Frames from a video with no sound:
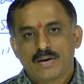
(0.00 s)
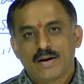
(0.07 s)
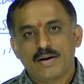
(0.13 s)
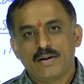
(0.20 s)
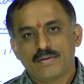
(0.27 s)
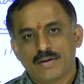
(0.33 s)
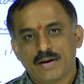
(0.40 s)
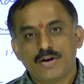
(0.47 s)
It
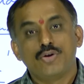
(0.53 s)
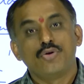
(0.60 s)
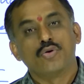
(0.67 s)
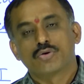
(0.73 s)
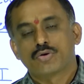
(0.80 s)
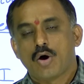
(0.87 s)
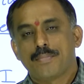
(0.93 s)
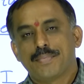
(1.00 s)
is a
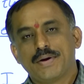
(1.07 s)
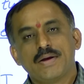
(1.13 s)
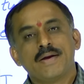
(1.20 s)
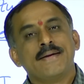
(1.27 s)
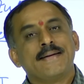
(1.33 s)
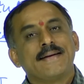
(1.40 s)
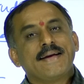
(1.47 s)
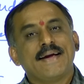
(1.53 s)
new
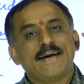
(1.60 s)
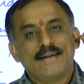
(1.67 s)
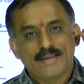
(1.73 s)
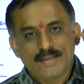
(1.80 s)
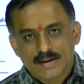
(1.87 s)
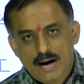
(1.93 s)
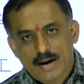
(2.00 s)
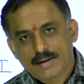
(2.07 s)
topic. It
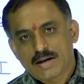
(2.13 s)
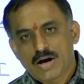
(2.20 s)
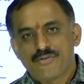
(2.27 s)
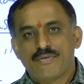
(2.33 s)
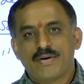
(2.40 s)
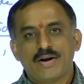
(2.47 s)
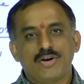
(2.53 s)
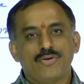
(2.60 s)
is not
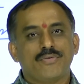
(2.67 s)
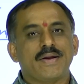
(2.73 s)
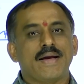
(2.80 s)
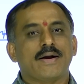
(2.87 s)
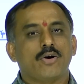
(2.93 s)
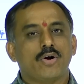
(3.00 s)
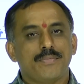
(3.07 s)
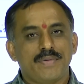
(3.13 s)
covered in your
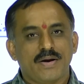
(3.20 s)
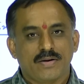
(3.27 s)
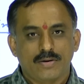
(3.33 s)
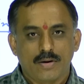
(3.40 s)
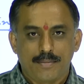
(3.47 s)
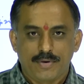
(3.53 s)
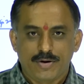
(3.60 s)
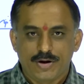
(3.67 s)
academic
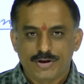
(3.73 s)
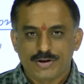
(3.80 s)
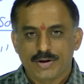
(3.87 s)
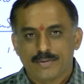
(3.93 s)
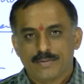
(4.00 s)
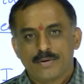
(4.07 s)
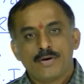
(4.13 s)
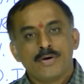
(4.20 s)
examination.